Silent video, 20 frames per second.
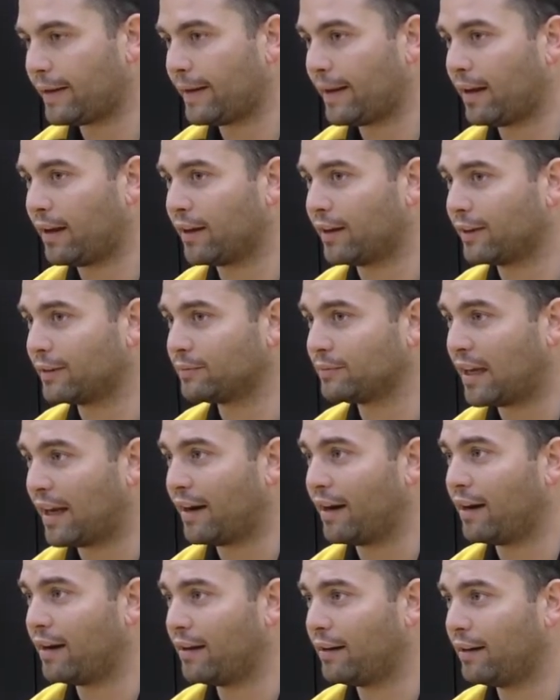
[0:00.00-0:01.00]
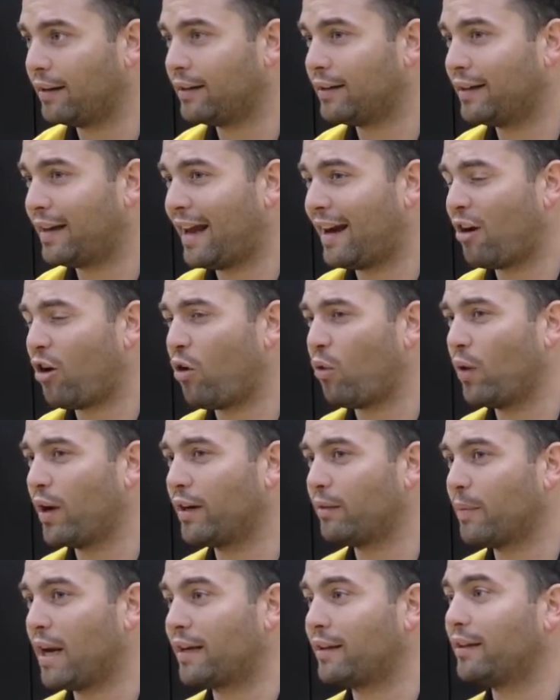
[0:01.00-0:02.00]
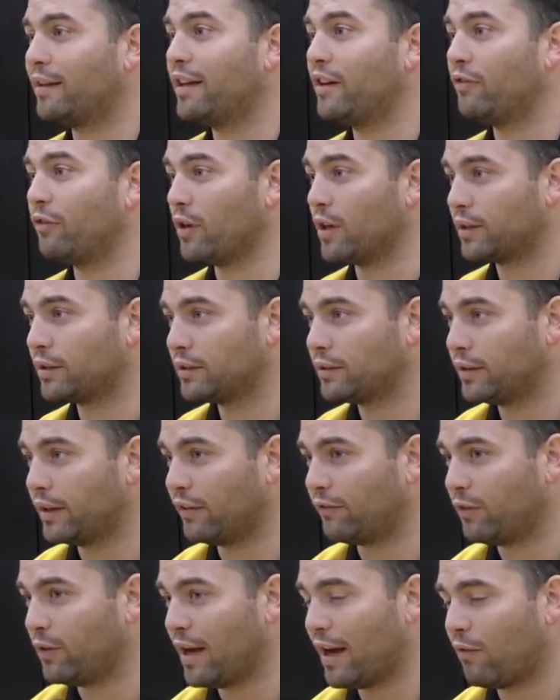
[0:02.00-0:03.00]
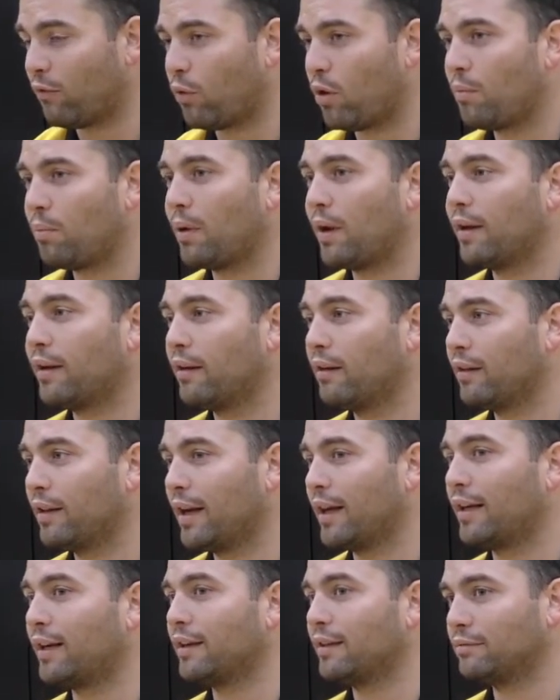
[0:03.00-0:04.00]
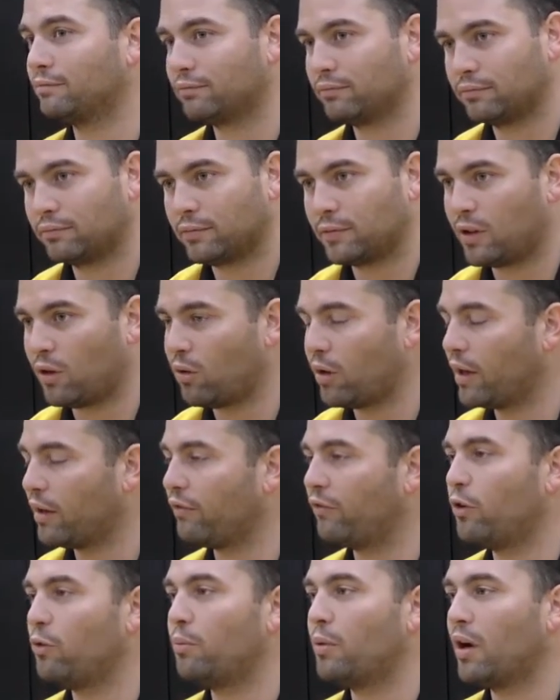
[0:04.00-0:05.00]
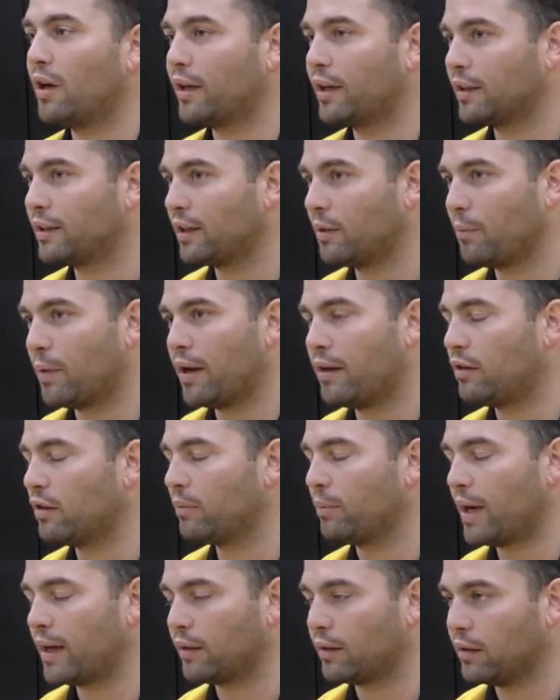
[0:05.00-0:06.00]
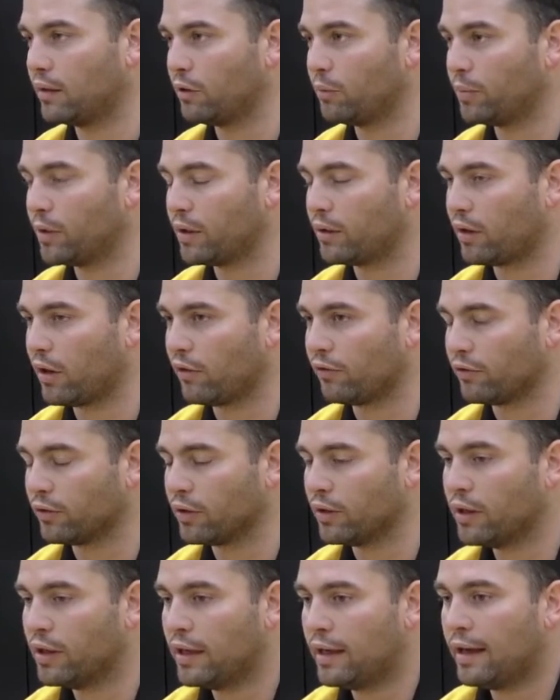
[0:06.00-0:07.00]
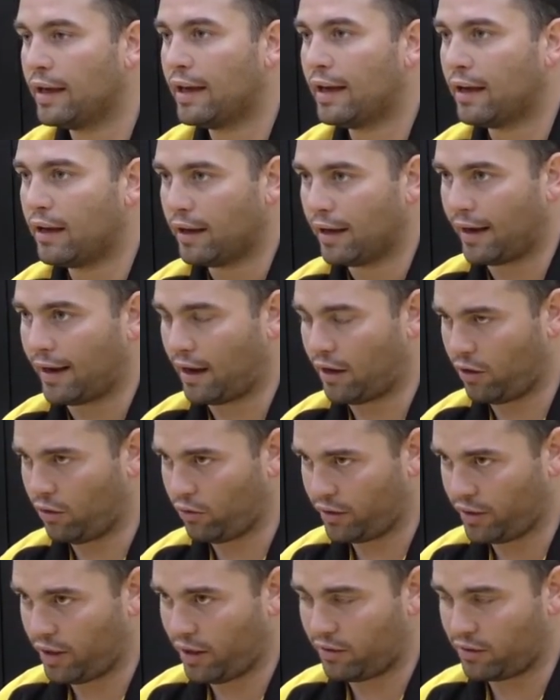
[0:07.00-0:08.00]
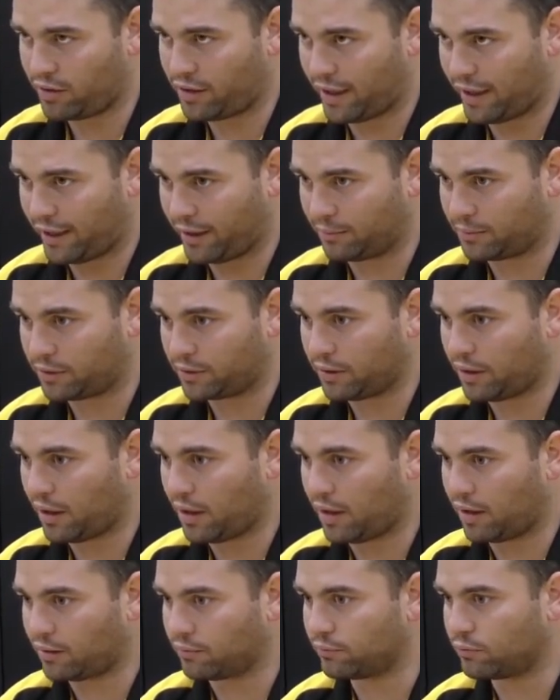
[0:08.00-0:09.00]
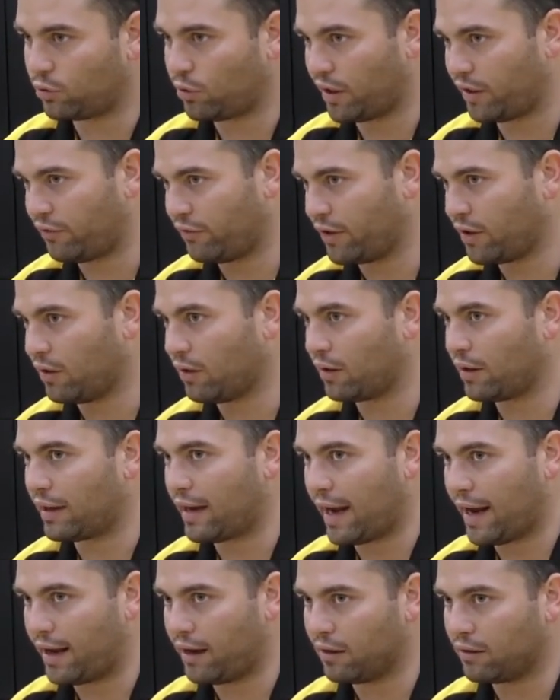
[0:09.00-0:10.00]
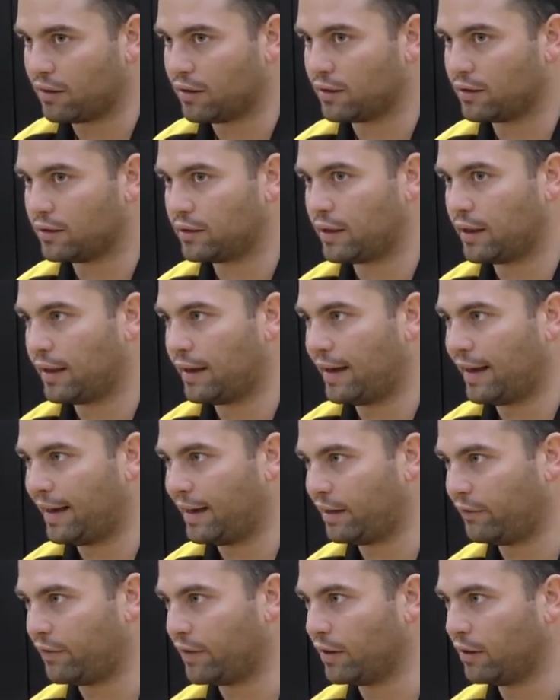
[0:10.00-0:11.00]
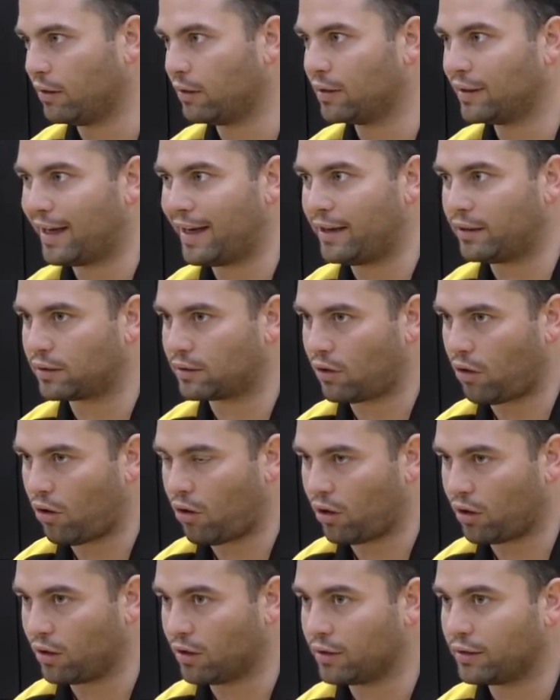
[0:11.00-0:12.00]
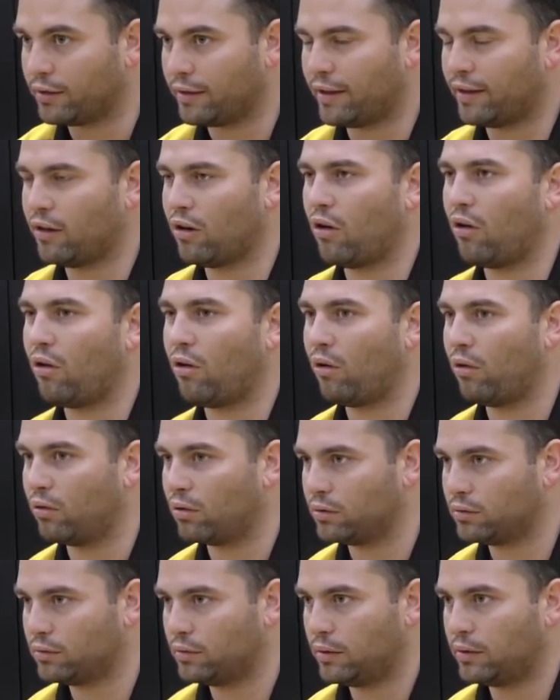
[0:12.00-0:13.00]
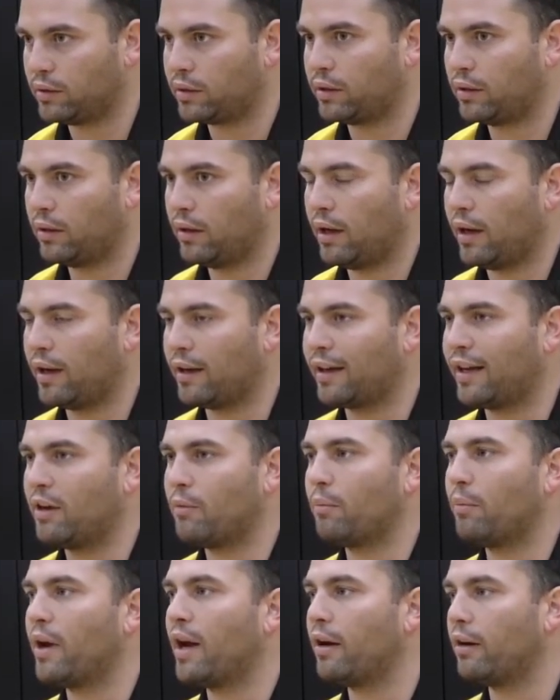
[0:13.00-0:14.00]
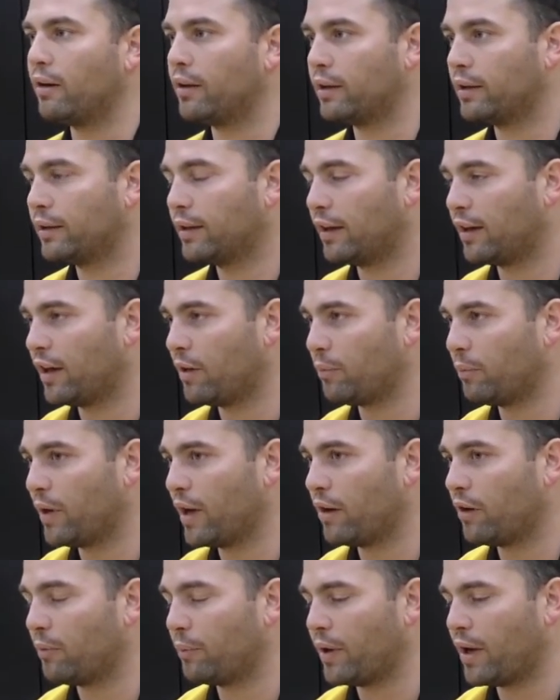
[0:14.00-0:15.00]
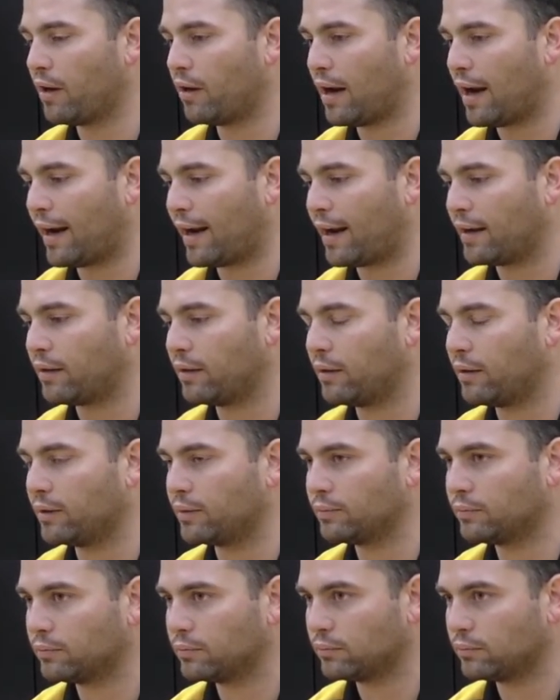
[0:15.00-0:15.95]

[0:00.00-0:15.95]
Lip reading: and that always makes a difference. If you have one player that can go get a few buckets, it just makes it a little bit tougher. And I know the other teams, Greenville, Naylor, Neelyville, East Carter, they're all getting better. They're getting better and better. I got to